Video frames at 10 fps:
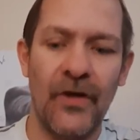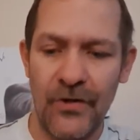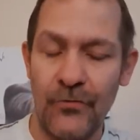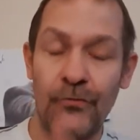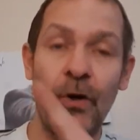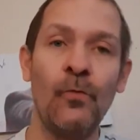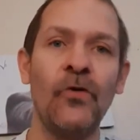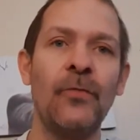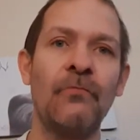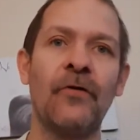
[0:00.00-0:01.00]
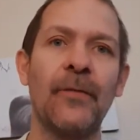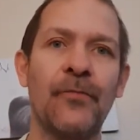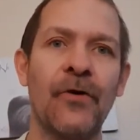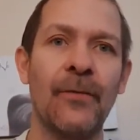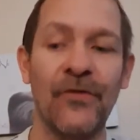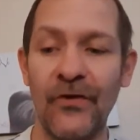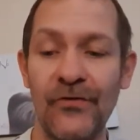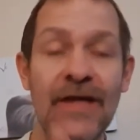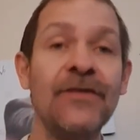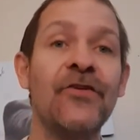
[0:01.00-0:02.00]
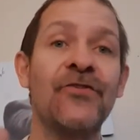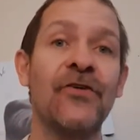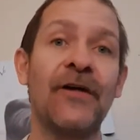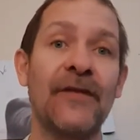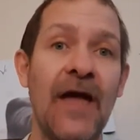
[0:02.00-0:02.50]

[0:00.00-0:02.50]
and you don't want to be running programs, and you need to shut down